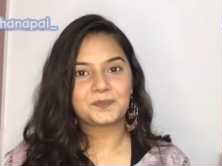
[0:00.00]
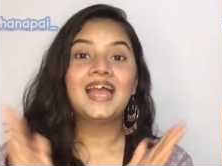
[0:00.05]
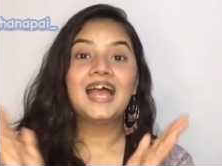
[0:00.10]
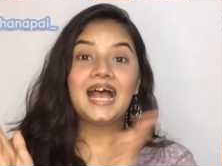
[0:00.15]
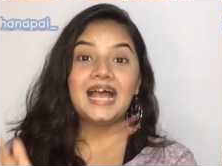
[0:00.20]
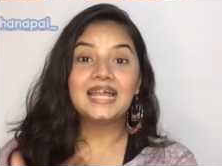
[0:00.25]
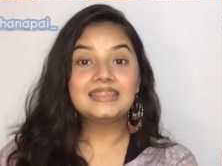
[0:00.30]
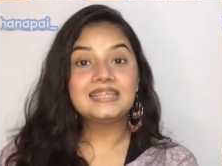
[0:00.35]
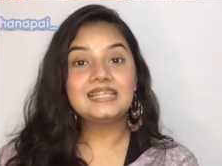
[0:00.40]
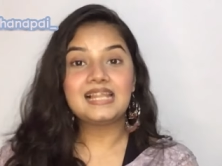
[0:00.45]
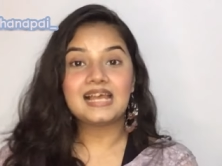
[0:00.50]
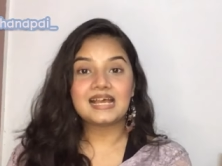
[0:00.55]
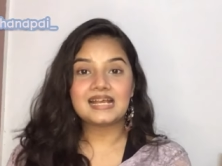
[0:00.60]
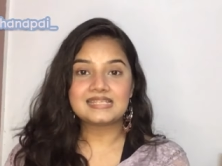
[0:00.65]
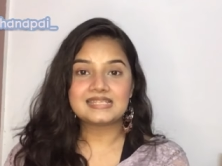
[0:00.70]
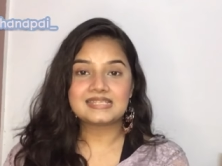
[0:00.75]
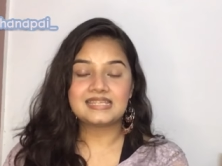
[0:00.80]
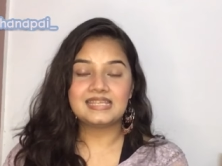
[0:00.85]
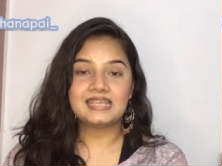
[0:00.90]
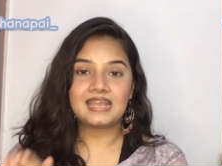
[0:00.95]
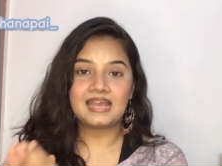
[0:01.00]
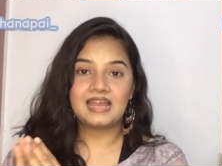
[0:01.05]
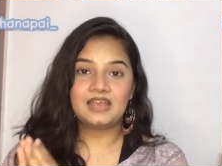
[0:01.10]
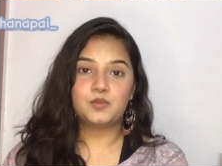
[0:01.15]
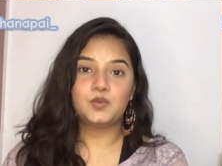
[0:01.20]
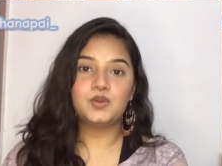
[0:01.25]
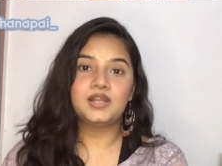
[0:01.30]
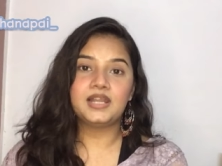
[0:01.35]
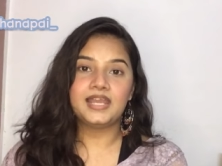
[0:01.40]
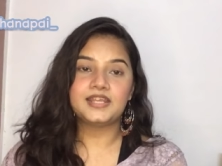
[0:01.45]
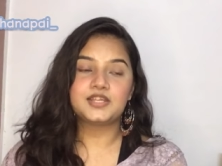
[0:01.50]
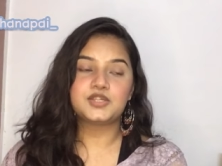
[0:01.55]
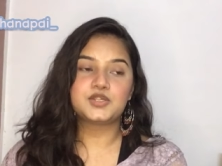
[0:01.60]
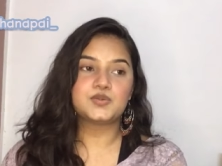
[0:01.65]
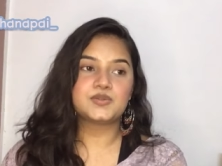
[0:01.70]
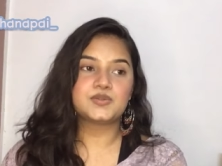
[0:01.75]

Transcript: And the last thing I would like to